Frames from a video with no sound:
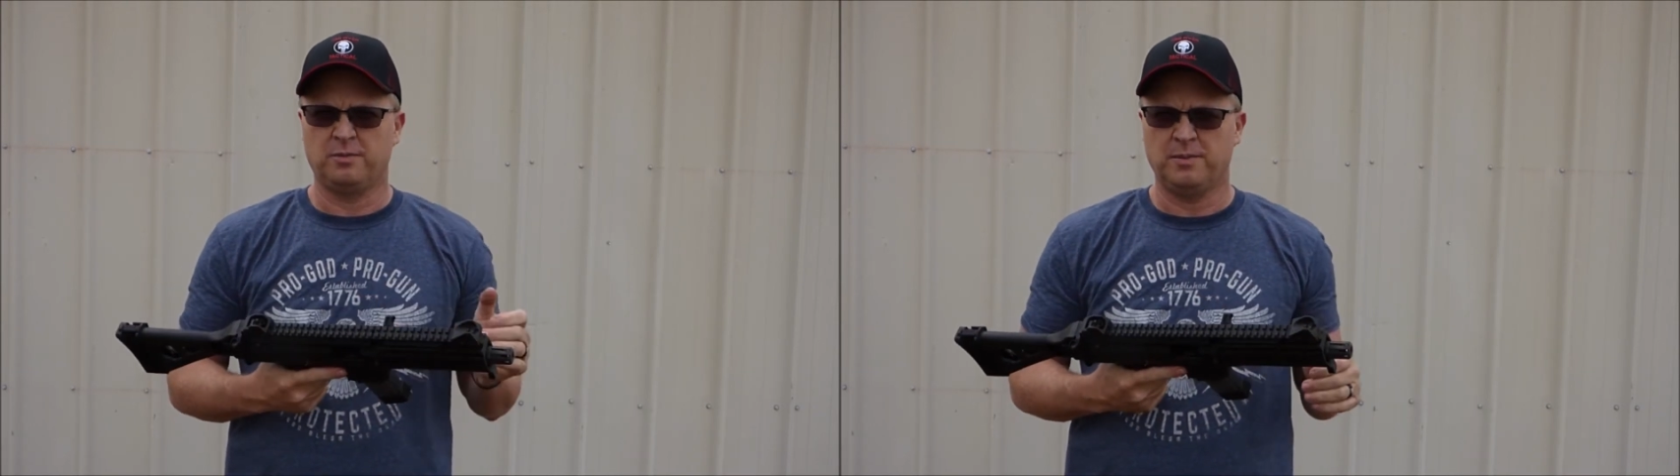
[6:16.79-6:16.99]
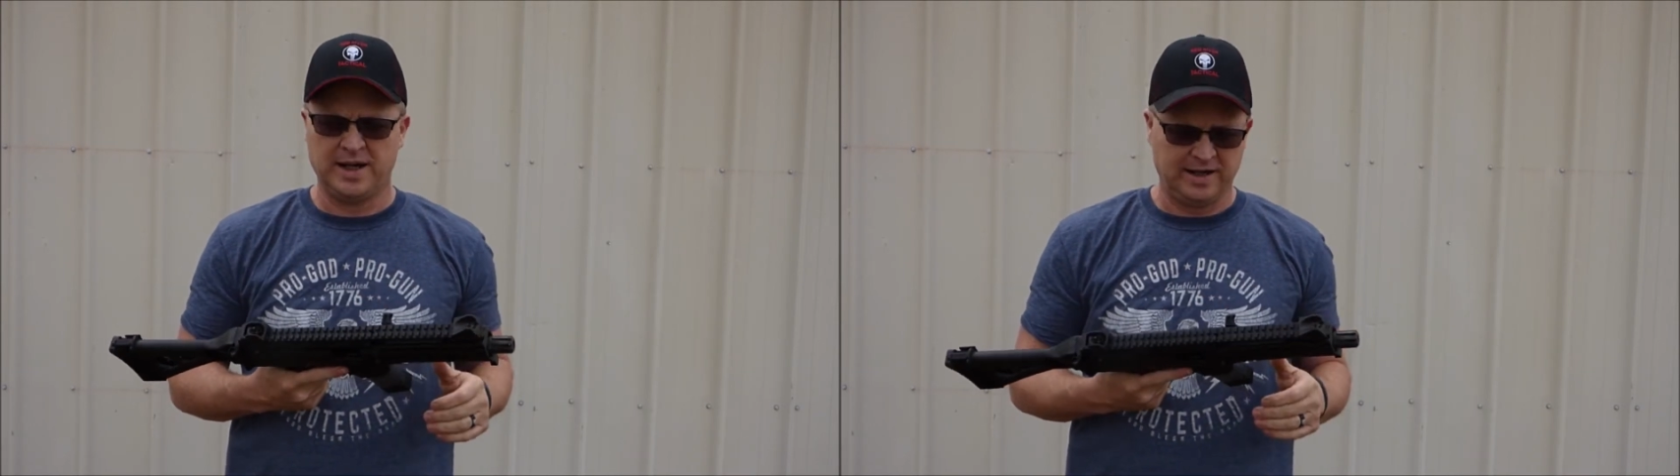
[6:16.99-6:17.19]

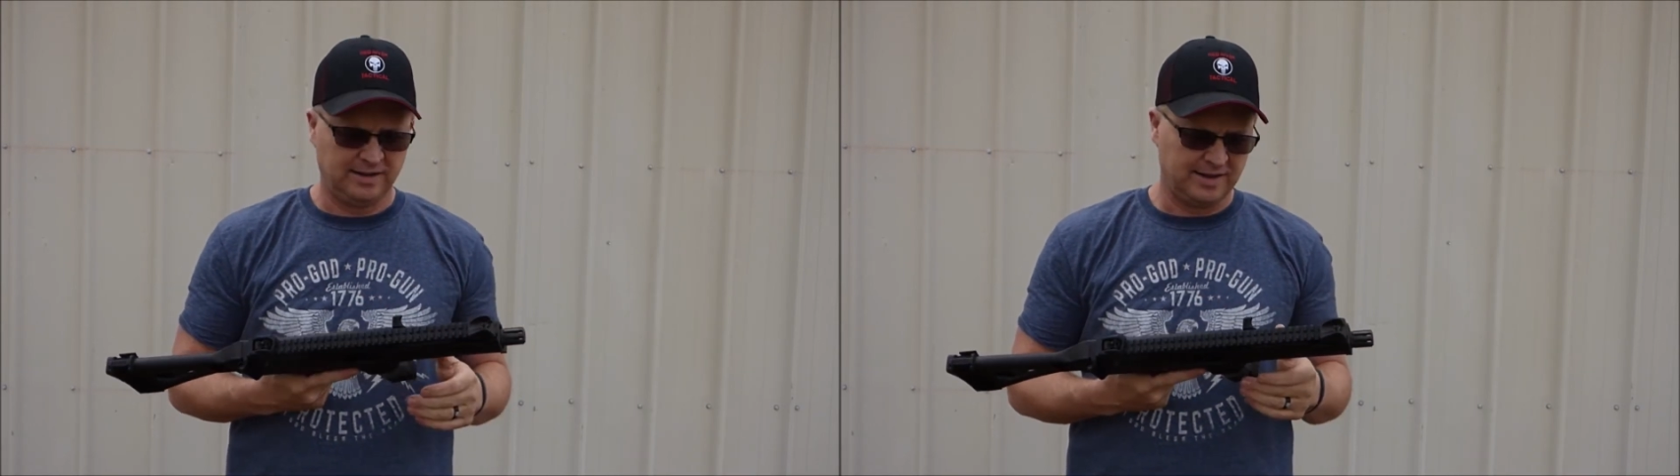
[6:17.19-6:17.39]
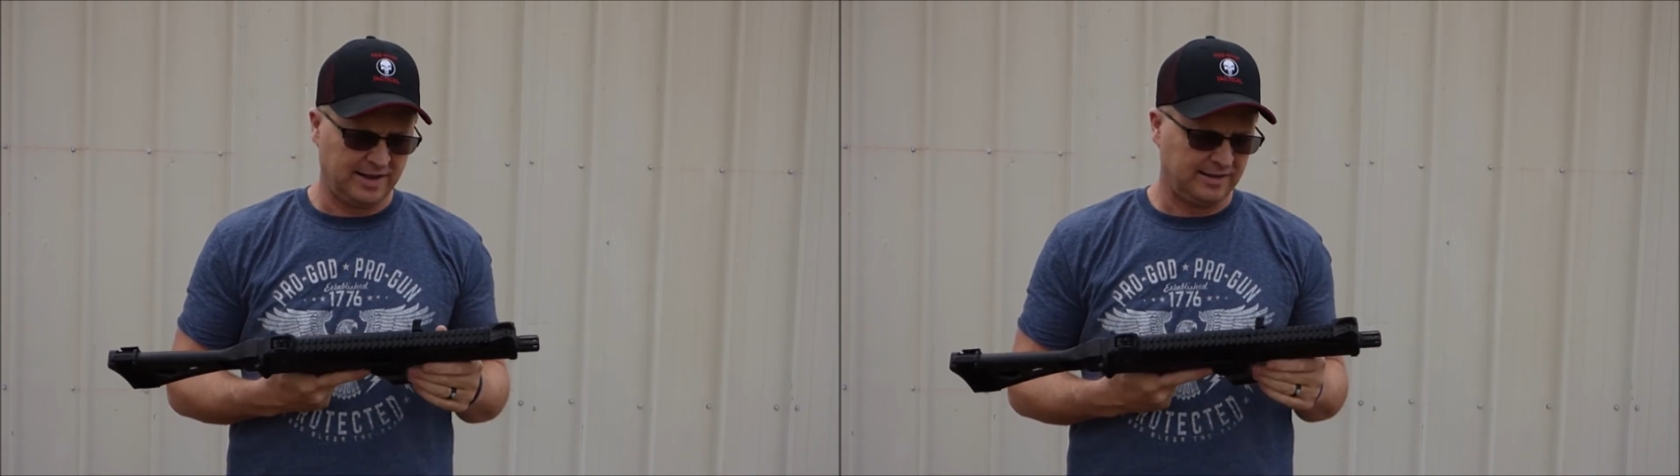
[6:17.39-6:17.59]
main
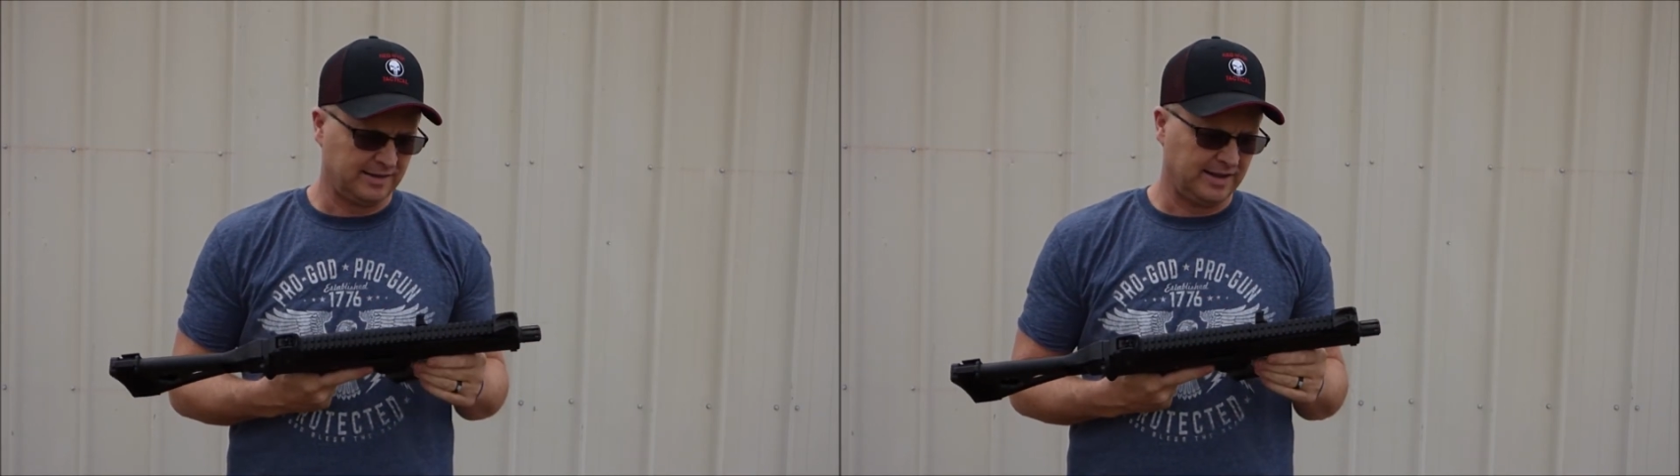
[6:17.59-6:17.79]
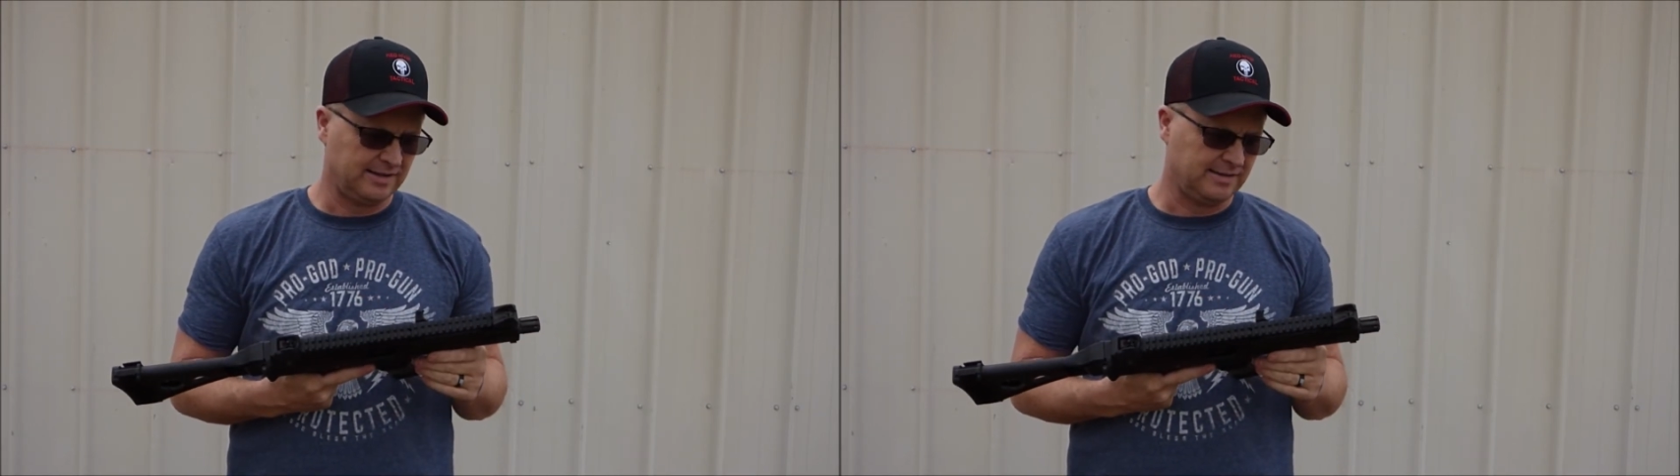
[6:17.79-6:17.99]
things
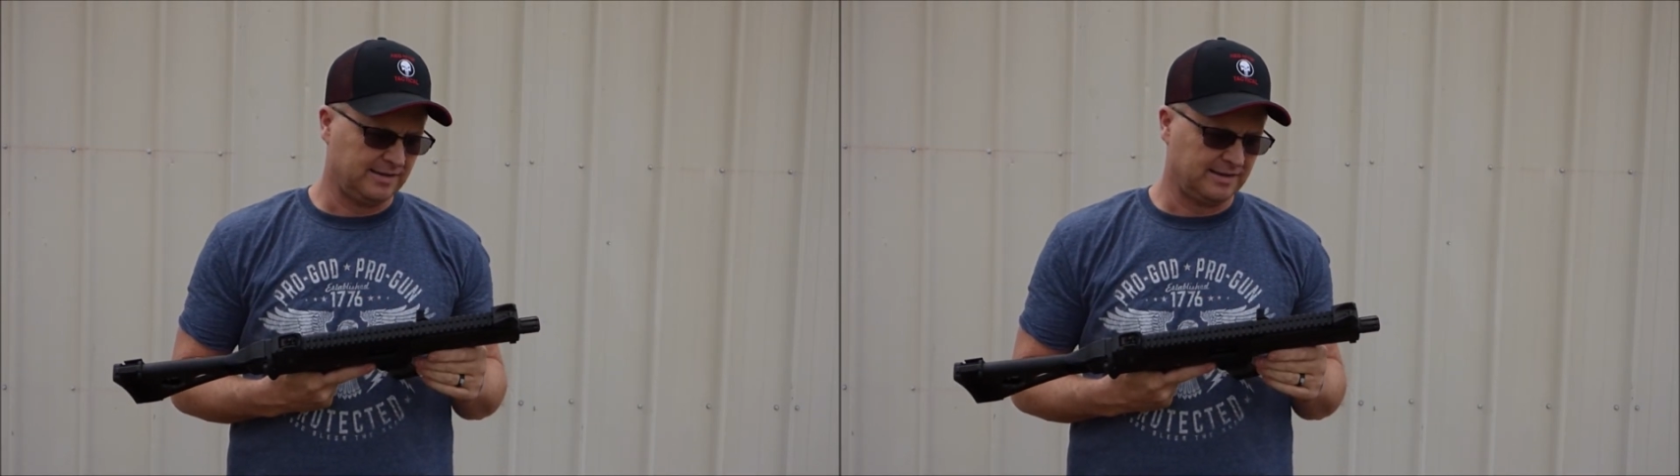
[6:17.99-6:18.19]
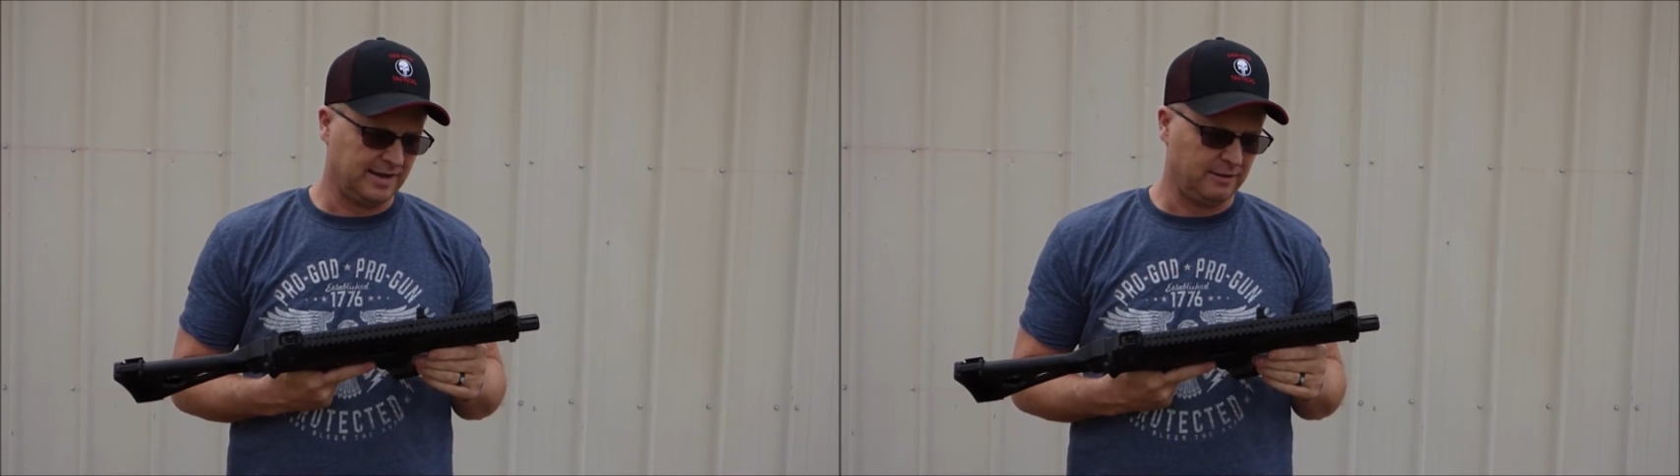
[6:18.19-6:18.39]
against
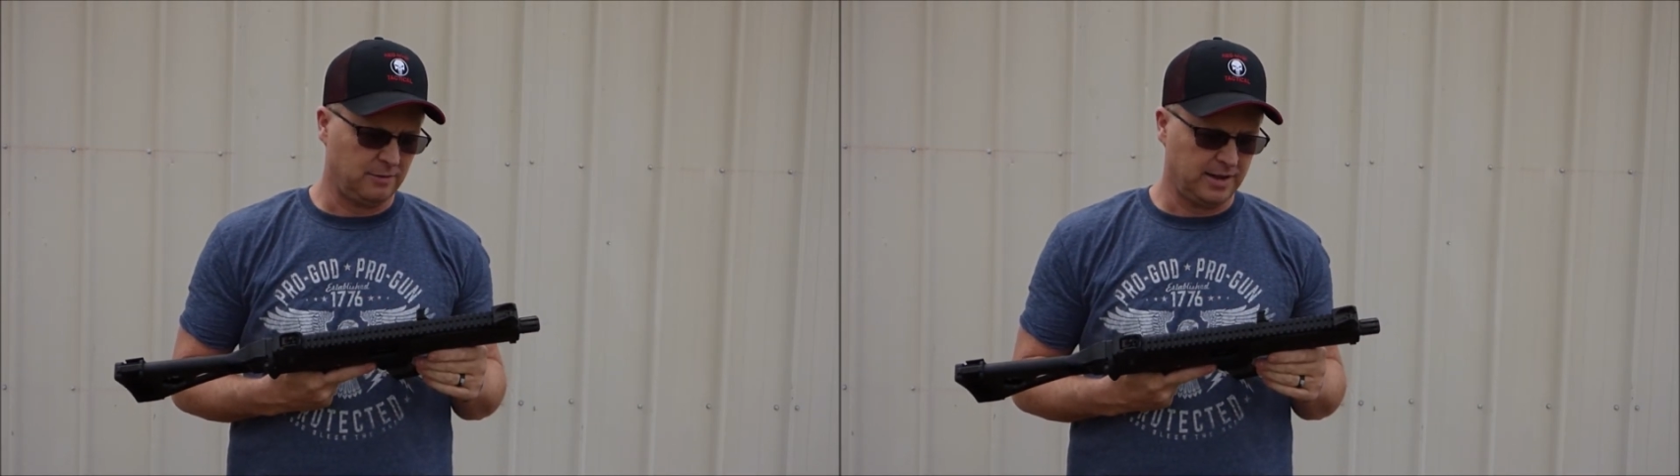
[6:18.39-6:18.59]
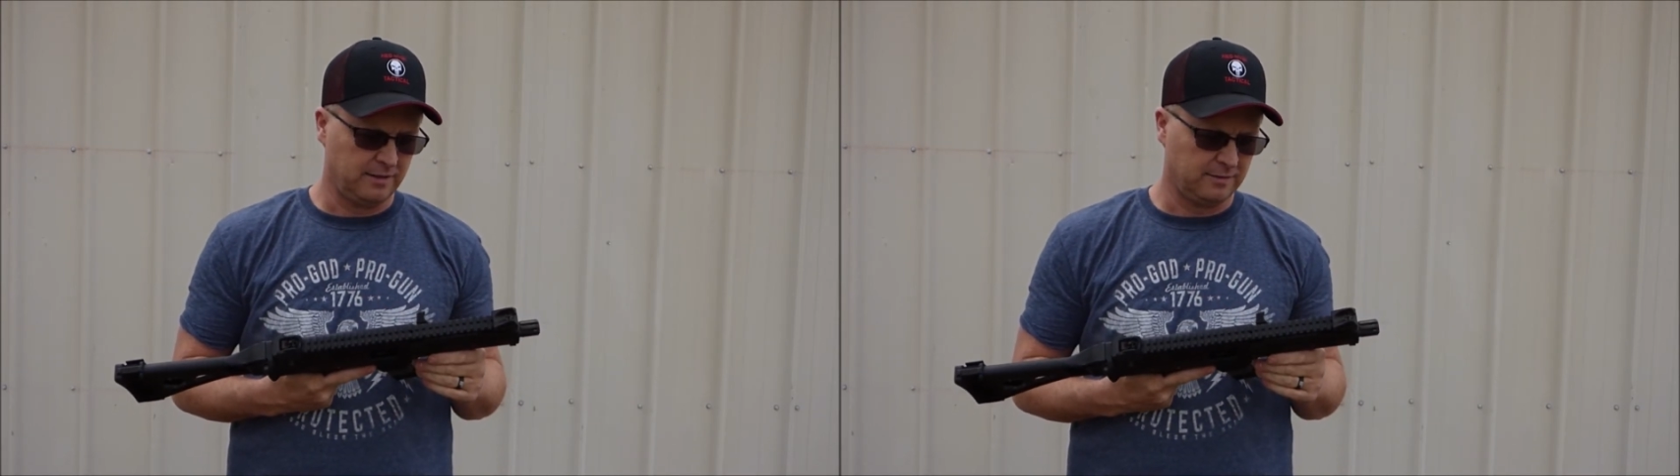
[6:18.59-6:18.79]
this thing
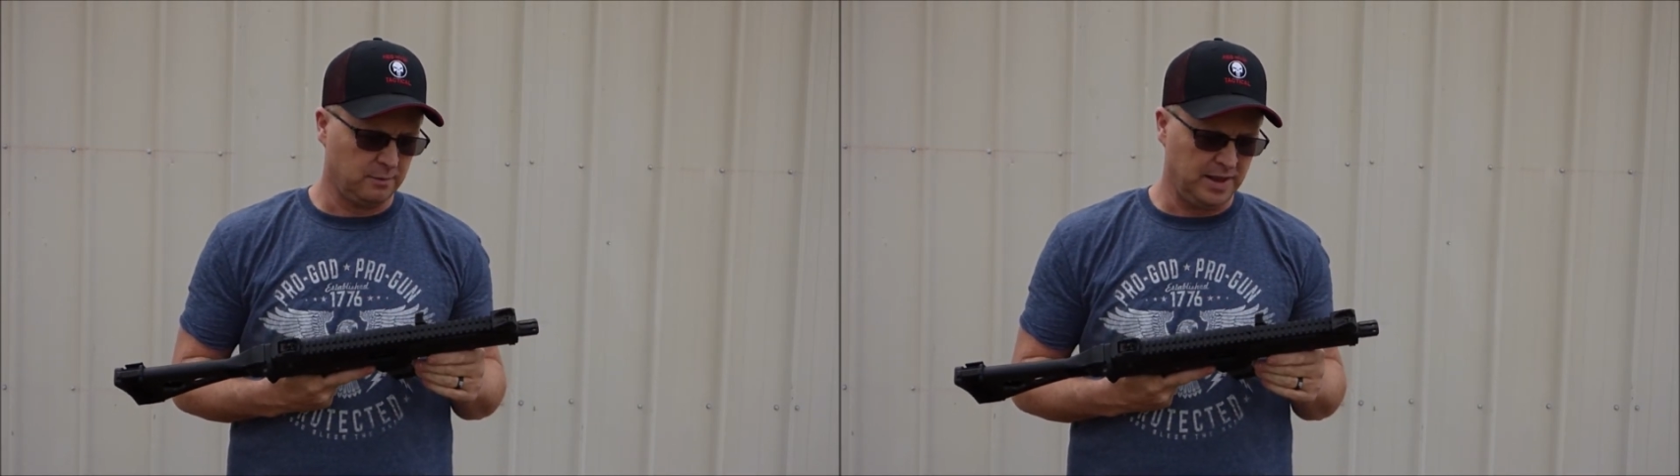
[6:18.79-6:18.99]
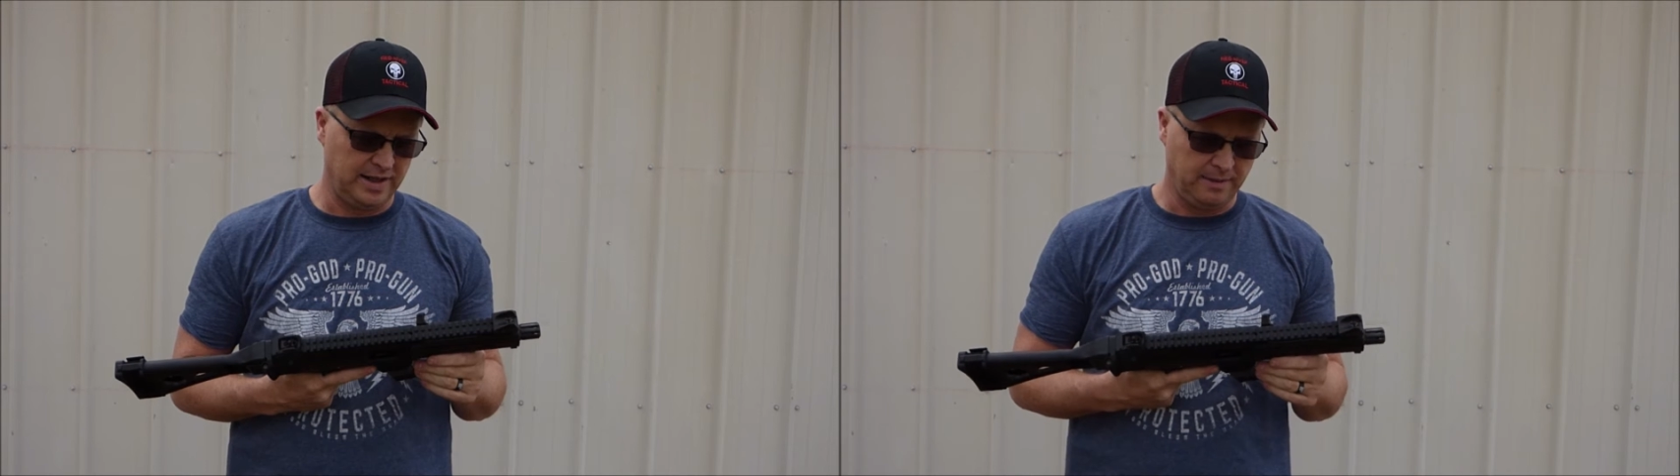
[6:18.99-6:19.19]
right off the
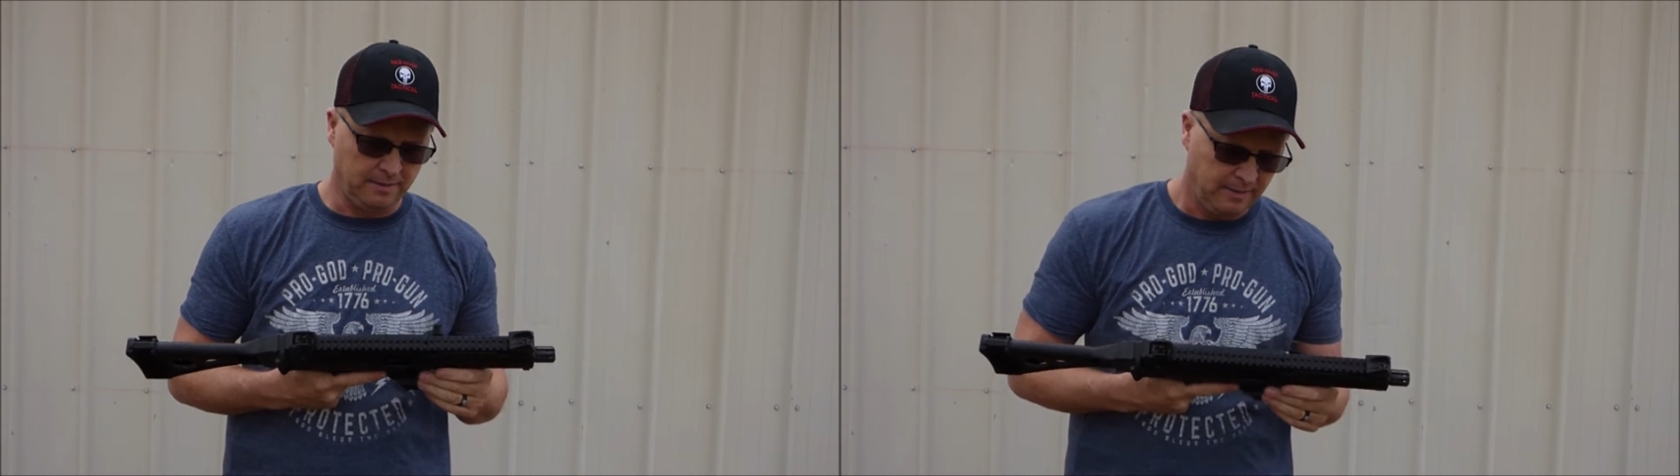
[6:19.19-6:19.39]
bat.